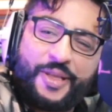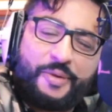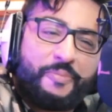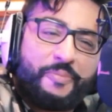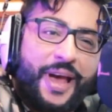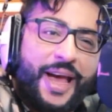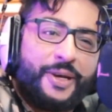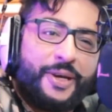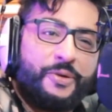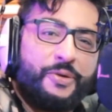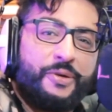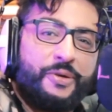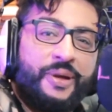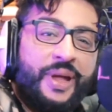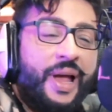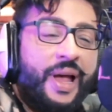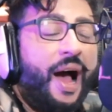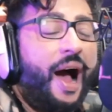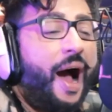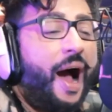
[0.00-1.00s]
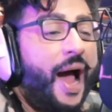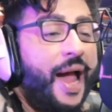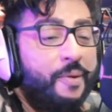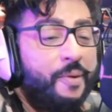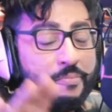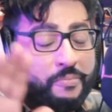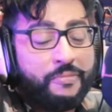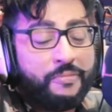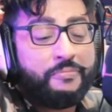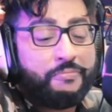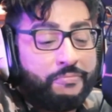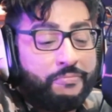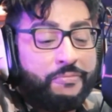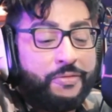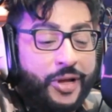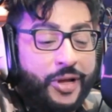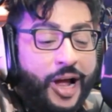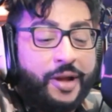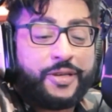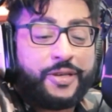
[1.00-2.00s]
the man who I
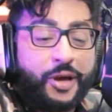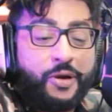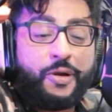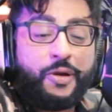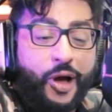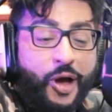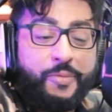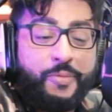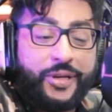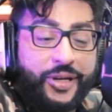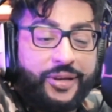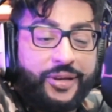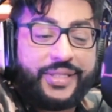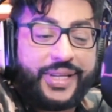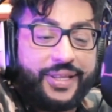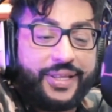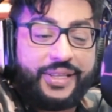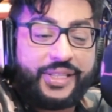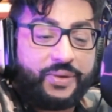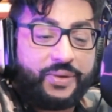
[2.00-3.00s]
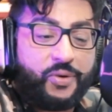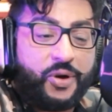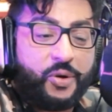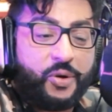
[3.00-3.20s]
hope you don't take this